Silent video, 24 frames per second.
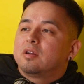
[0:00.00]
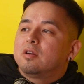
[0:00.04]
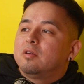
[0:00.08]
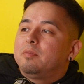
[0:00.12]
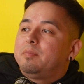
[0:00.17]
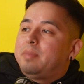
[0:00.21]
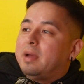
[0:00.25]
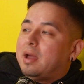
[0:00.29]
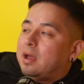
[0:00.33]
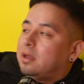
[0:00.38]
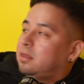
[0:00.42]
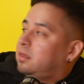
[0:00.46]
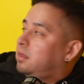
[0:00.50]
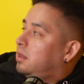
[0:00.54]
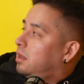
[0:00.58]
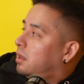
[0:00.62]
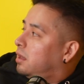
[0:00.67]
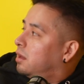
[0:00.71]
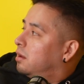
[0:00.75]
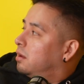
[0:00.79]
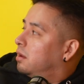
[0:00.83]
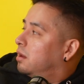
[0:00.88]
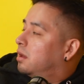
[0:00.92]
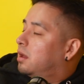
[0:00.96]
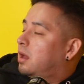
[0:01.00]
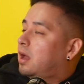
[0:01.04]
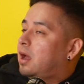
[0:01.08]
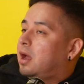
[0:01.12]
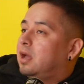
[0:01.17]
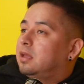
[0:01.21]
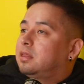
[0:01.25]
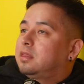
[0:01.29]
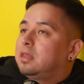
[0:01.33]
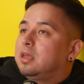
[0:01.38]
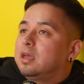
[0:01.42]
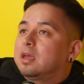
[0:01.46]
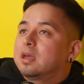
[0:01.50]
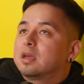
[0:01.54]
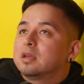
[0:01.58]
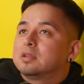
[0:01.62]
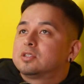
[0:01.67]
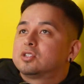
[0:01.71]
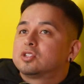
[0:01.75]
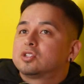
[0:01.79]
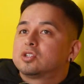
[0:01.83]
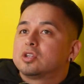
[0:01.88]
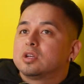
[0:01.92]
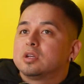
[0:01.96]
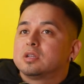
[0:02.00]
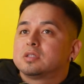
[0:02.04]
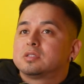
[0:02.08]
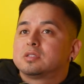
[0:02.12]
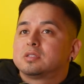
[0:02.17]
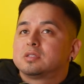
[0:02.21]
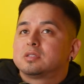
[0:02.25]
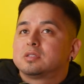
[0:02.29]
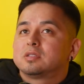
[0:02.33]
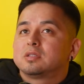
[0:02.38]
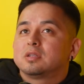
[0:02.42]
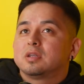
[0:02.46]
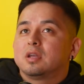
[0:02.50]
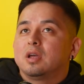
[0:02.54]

or bad thing. I think it's just